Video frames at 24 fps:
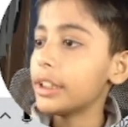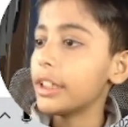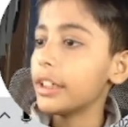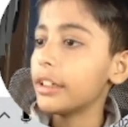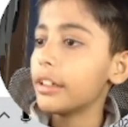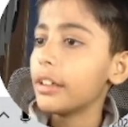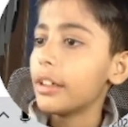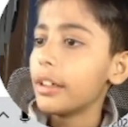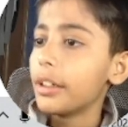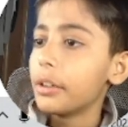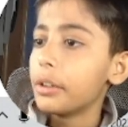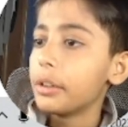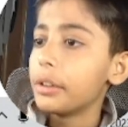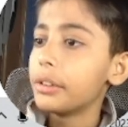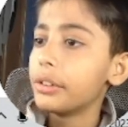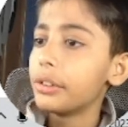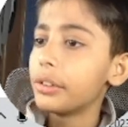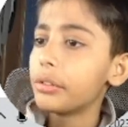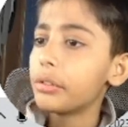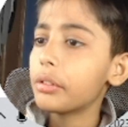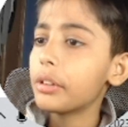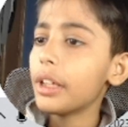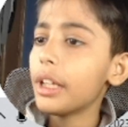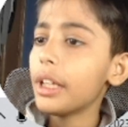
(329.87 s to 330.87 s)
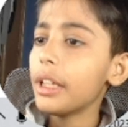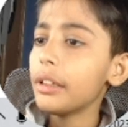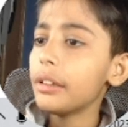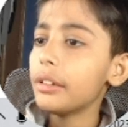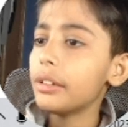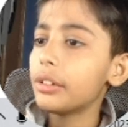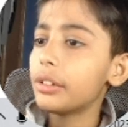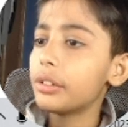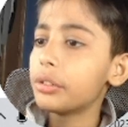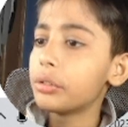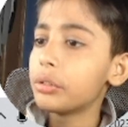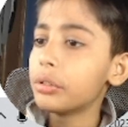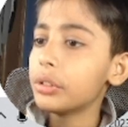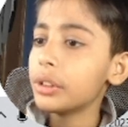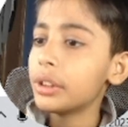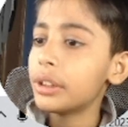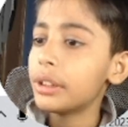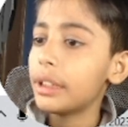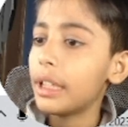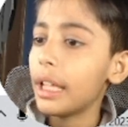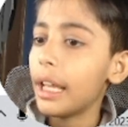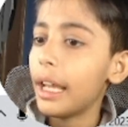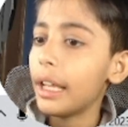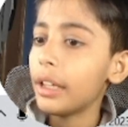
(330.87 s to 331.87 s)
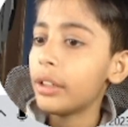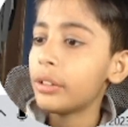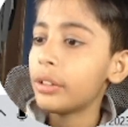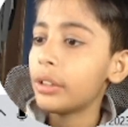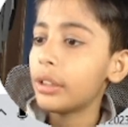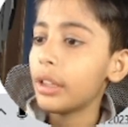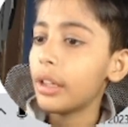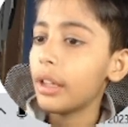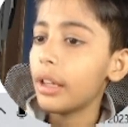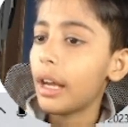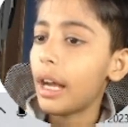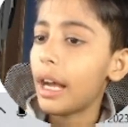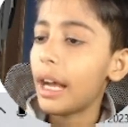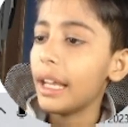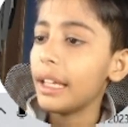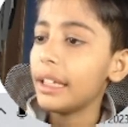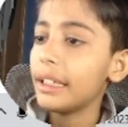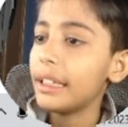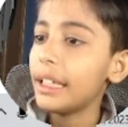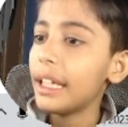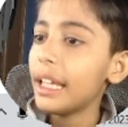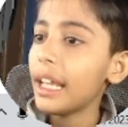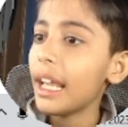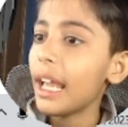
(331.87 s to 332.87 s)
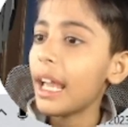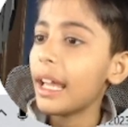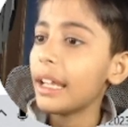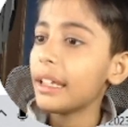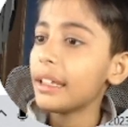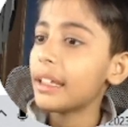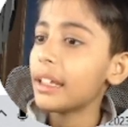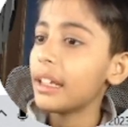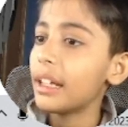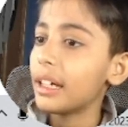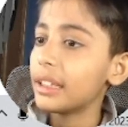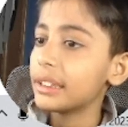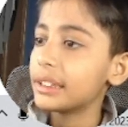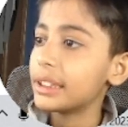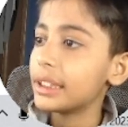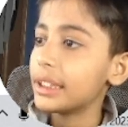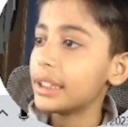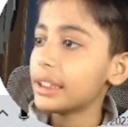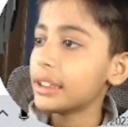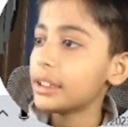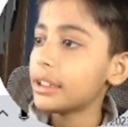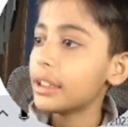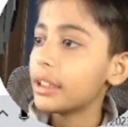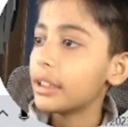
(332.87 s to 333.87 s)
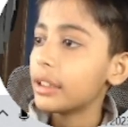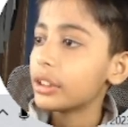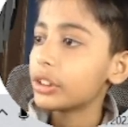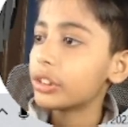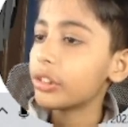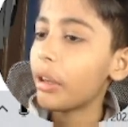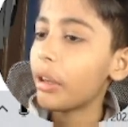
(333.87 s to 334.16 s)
it. You can use that ID and classes. So I